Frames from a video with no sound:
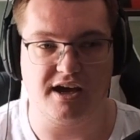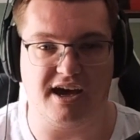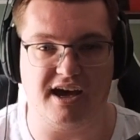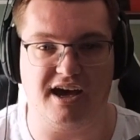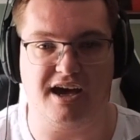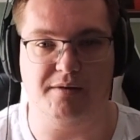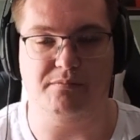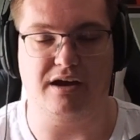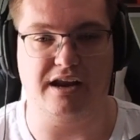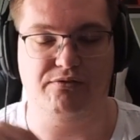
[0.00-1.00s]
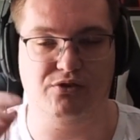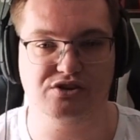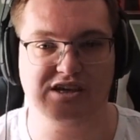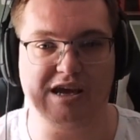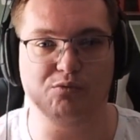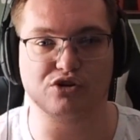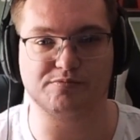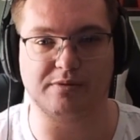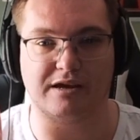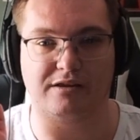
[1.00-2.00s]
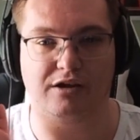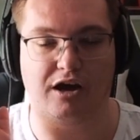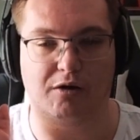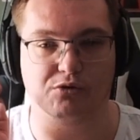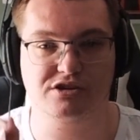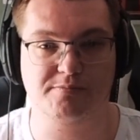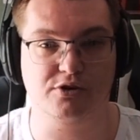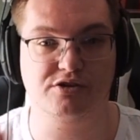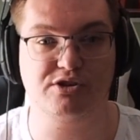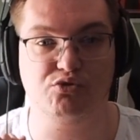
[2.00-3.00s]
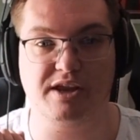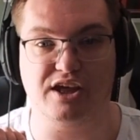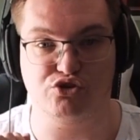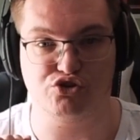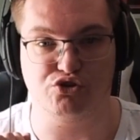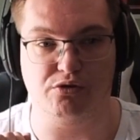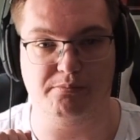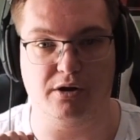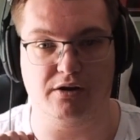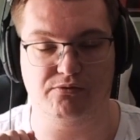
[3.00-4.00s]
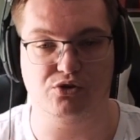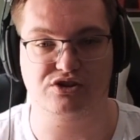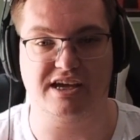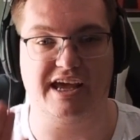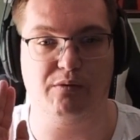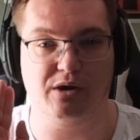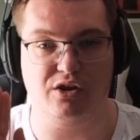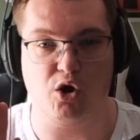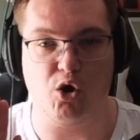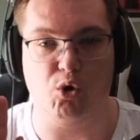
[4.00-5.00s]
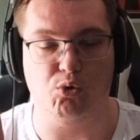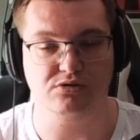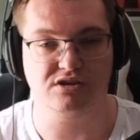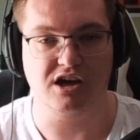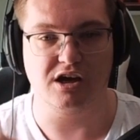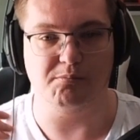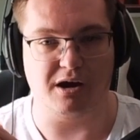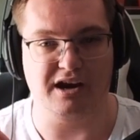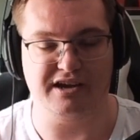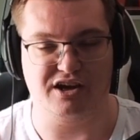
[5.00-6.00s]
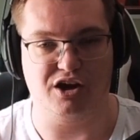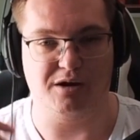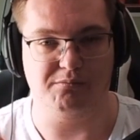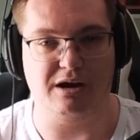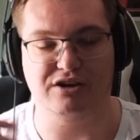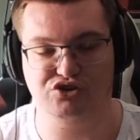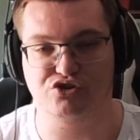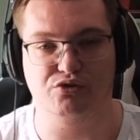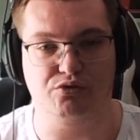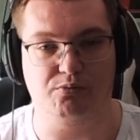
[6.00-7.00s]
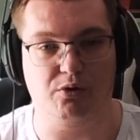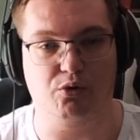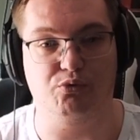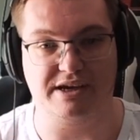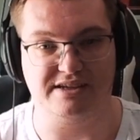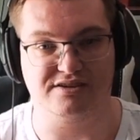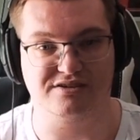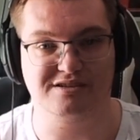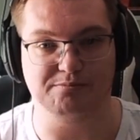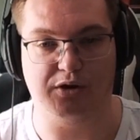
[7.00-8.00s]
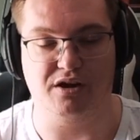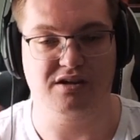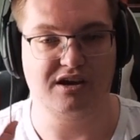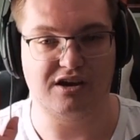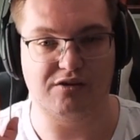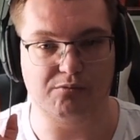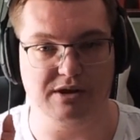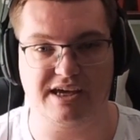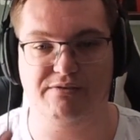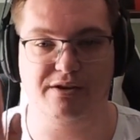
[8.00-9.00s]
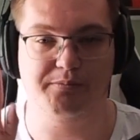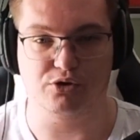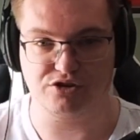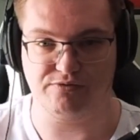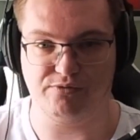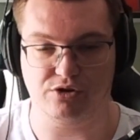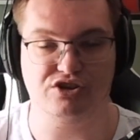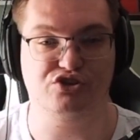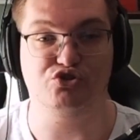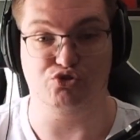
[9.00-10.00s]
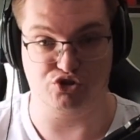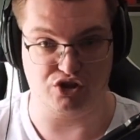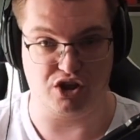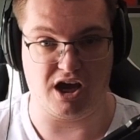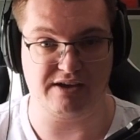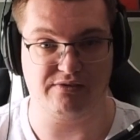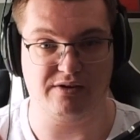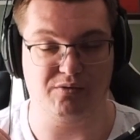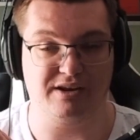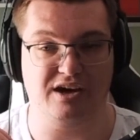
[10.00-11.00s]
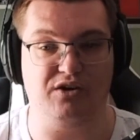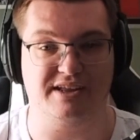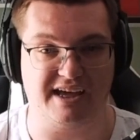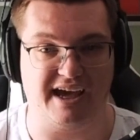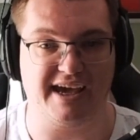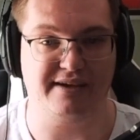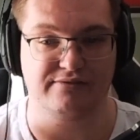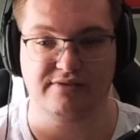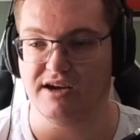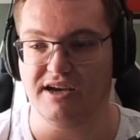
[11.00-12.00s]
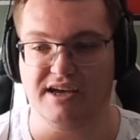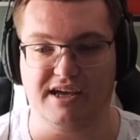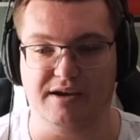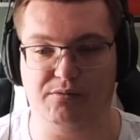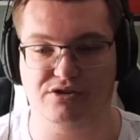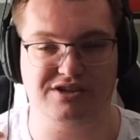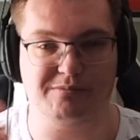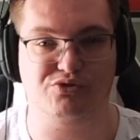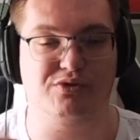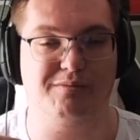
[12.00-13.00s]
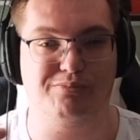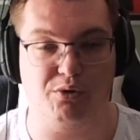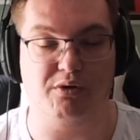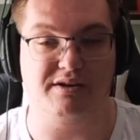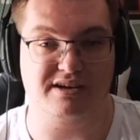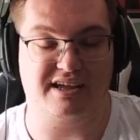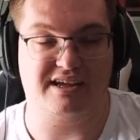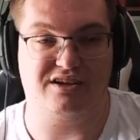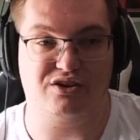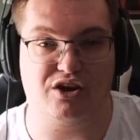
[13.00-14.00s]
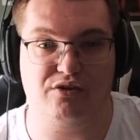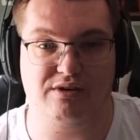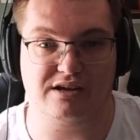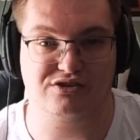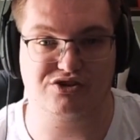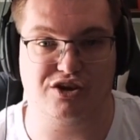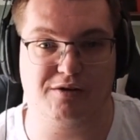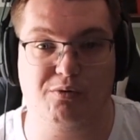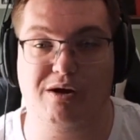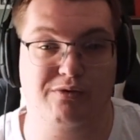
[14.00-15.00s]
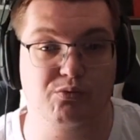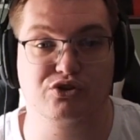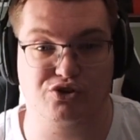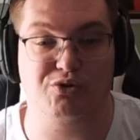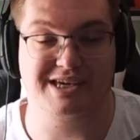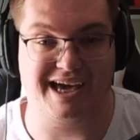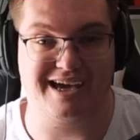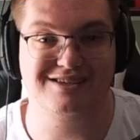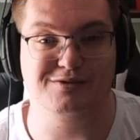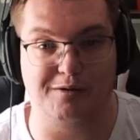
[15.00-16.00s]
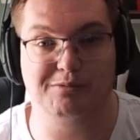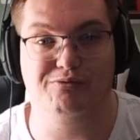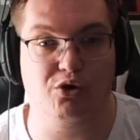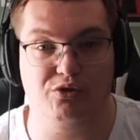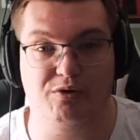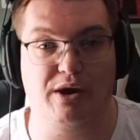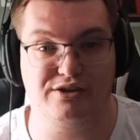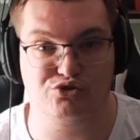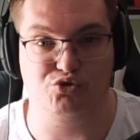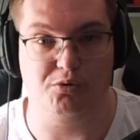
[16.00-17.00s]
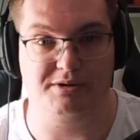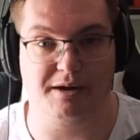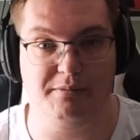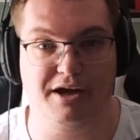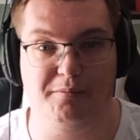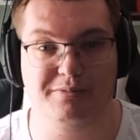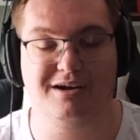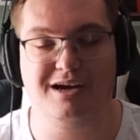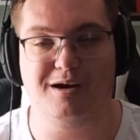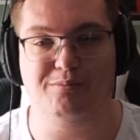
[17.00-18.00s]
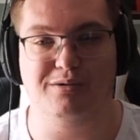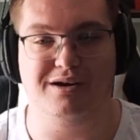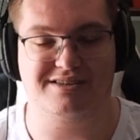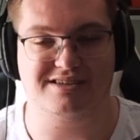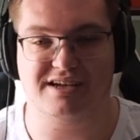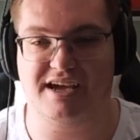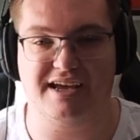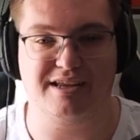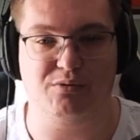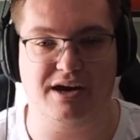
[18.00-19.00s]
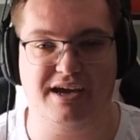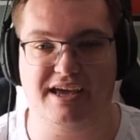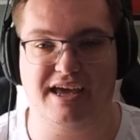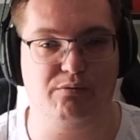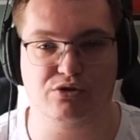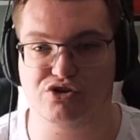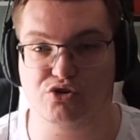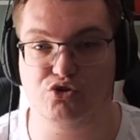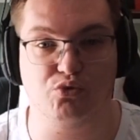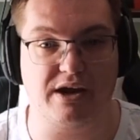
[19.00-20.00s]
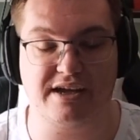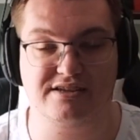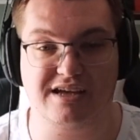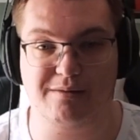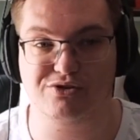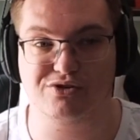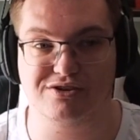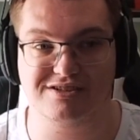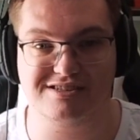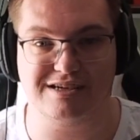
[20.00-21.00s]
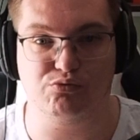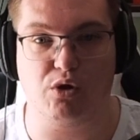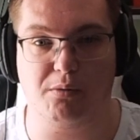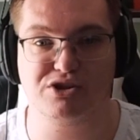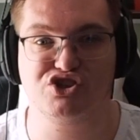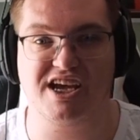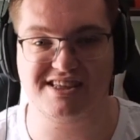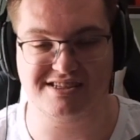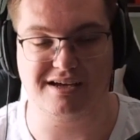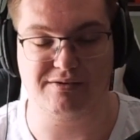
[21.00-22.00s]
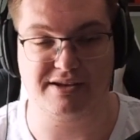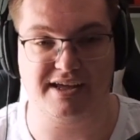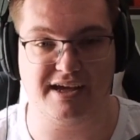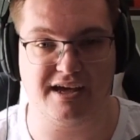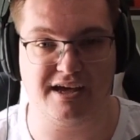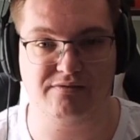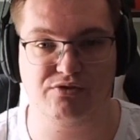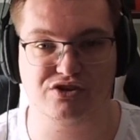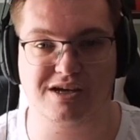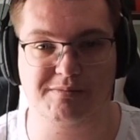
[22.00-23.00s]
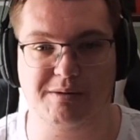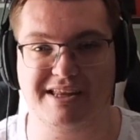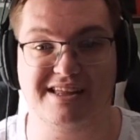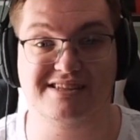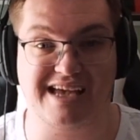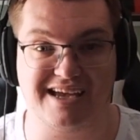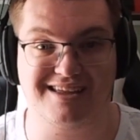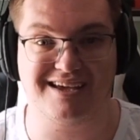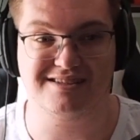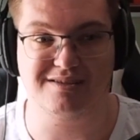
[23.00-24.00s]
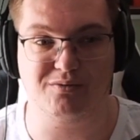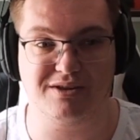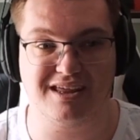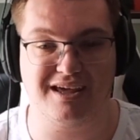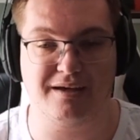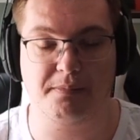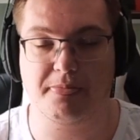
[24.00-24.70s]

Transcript: um, and unfortunately, it was been I was supposed to be doing it in June, but unfortunately, it went hold by um, by suitable reasons. But we're giving a push forward to, to July. That went out on the 8th. It was absolutely brilliant late, you know, that uh, the weather was okay, so before the rainstorm coming up. But anyway, it was a great, absolutely good to see Robin Jane Terran here. First time coming in Saturday, that one here.